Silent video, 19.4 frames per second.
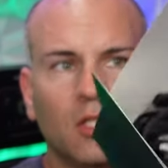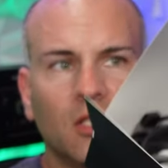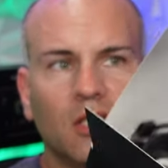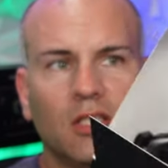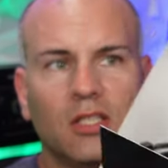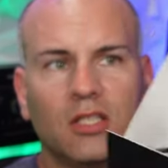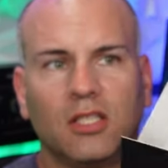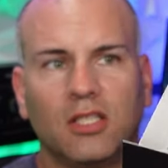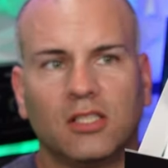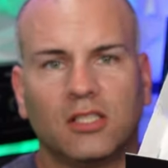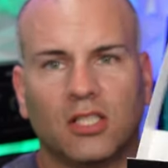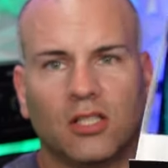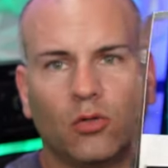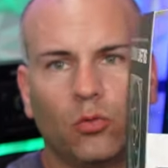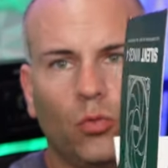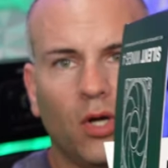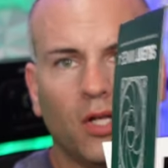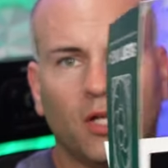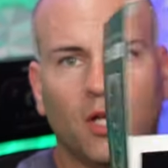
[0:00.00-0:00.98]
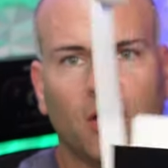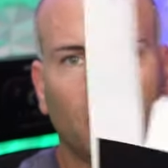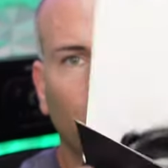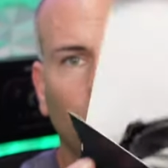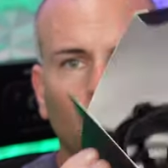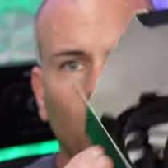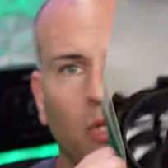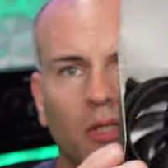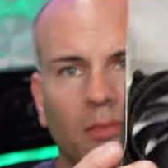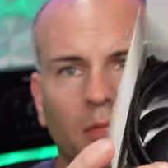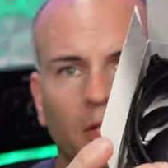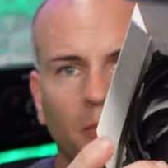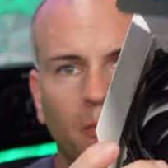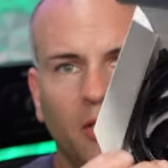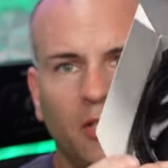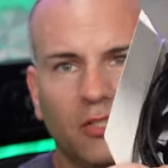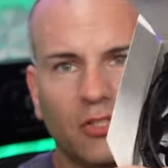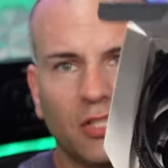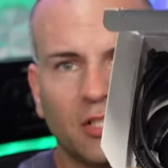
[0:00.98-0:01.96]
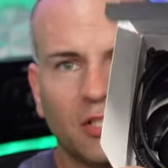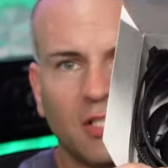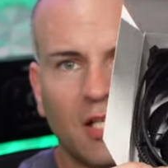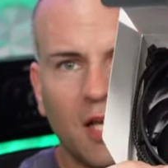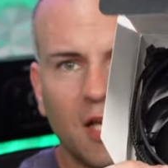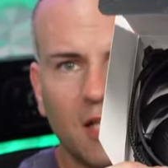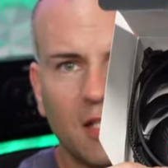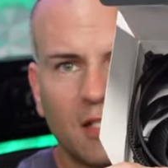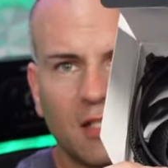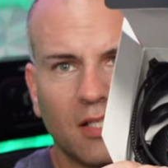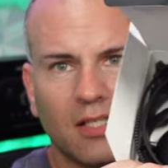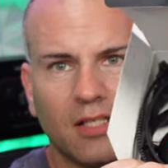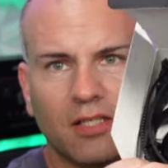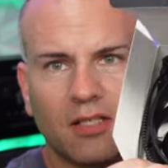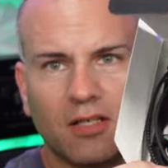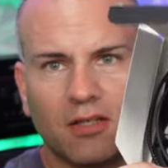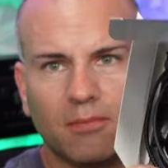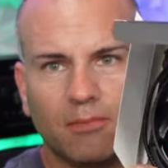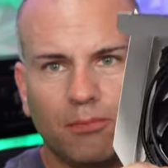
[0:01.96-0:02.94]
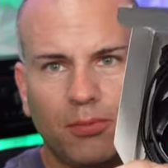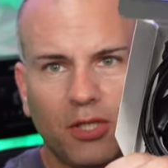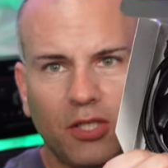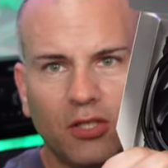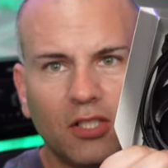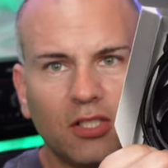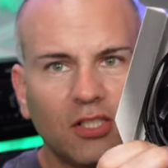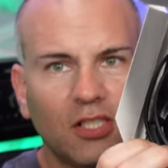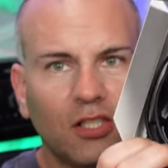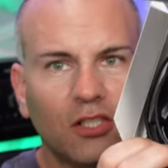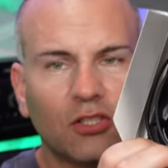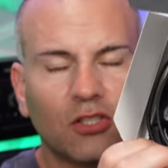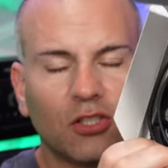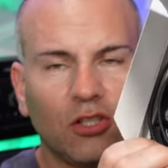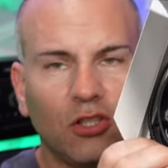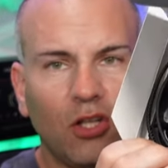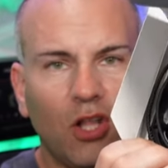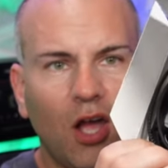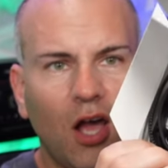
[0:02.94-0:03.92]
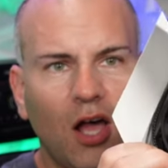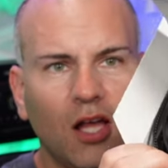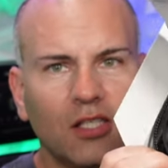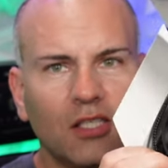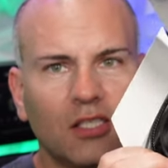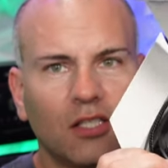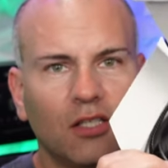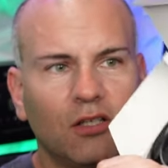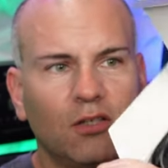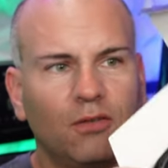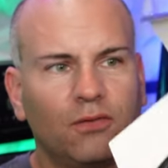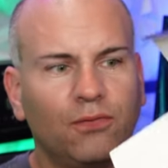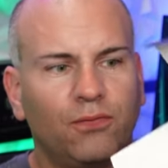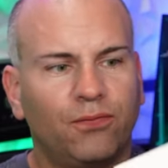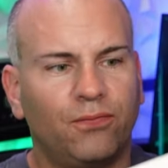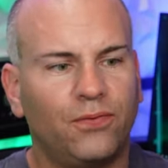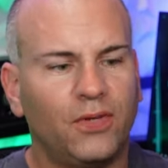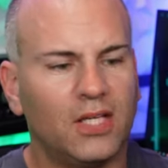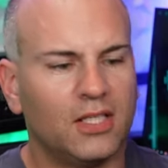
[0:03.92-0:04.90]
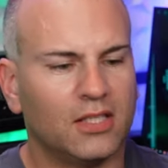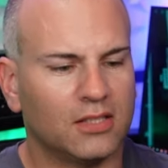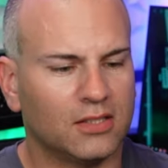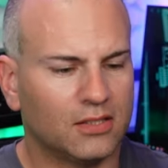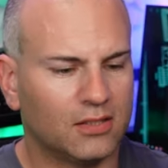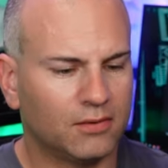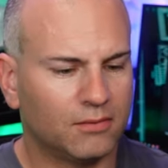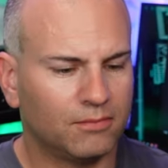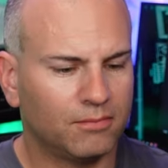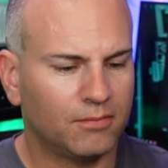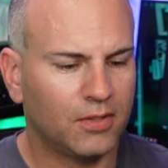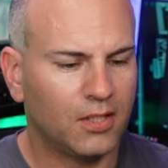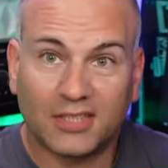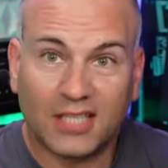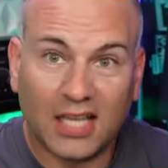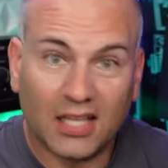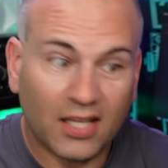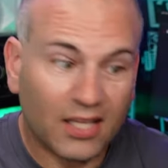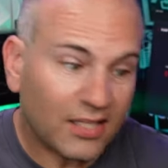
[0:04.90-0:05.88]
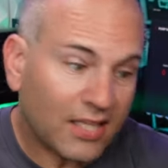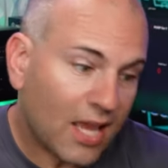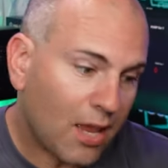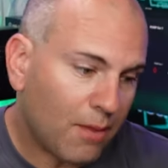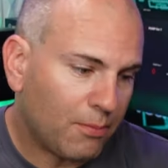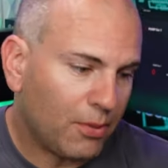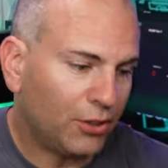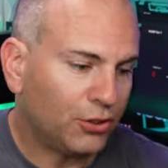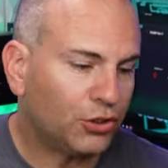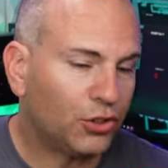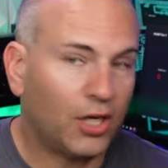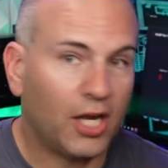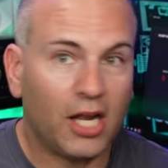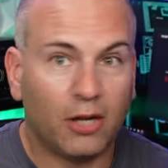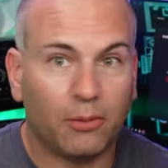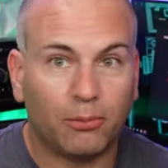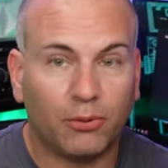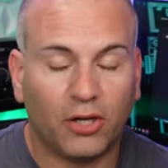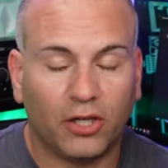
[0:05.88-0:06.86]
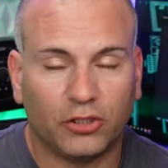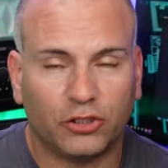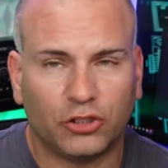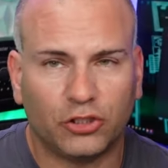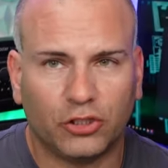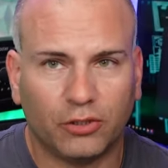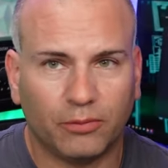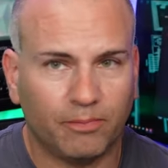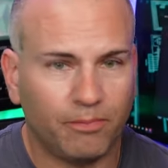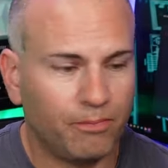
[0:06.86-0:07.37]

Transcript: These are 120 millimeters in size, but you can see there's lots of fins. Sadly, I can't measure air pressure